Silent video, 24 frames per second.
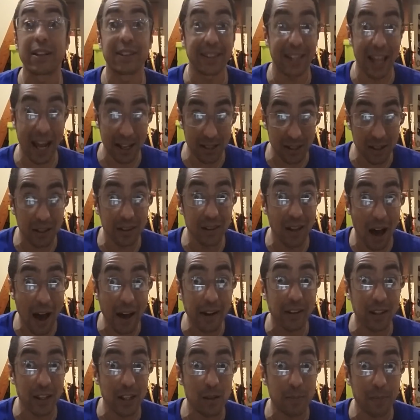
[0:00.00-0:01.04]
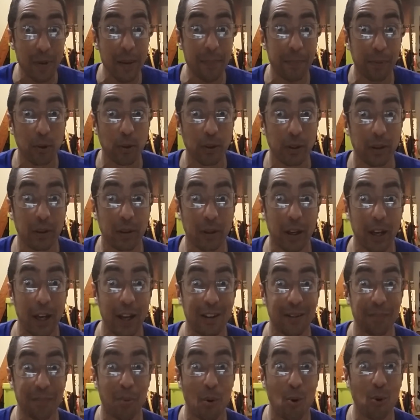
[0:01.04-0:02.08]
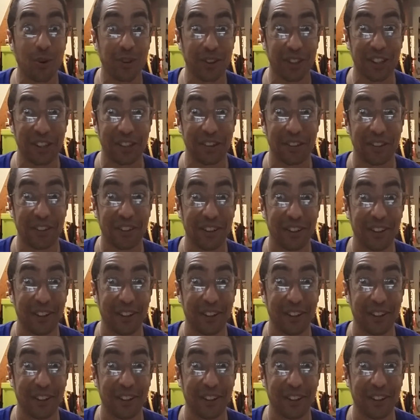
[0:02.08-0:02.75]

that's a lot of these people in Portland.